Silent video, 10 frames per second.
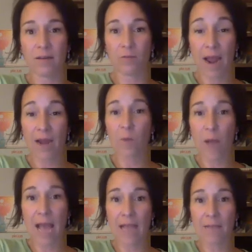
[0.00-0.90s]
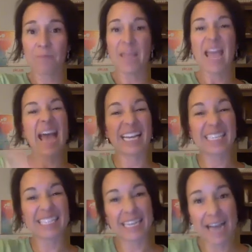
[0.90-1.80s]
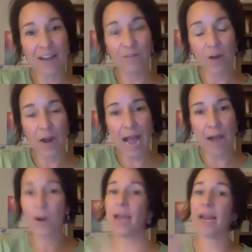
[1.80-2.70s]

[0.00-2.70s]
right away and I sit down for an hour